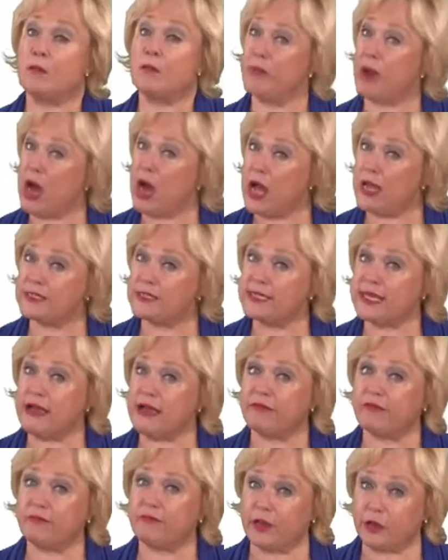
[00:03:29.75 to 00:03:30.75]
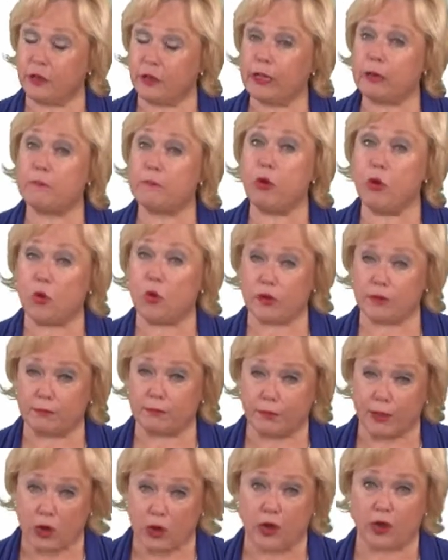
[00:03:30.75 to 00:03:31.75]
Bonds have a very
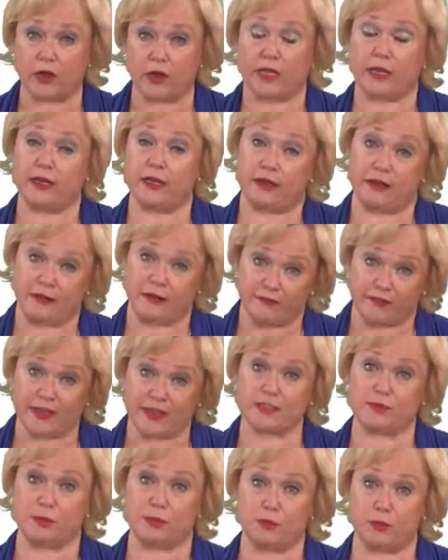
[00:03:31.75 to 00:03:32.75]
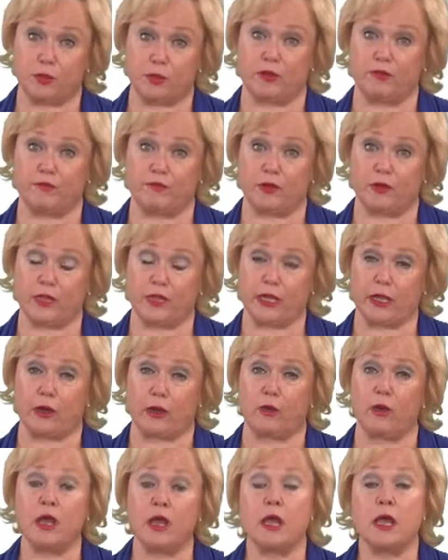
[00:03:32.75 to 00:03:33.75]
important part in an investment
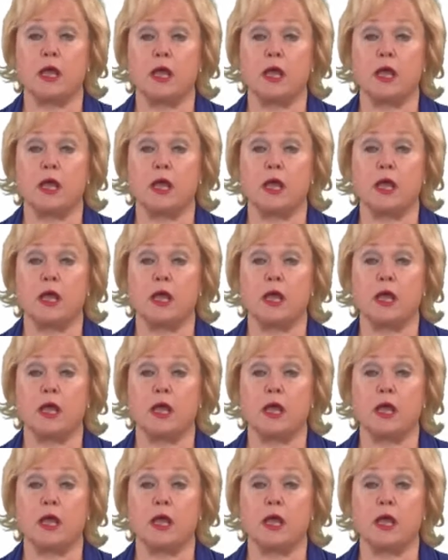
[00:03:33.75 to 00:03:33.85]
portfolio,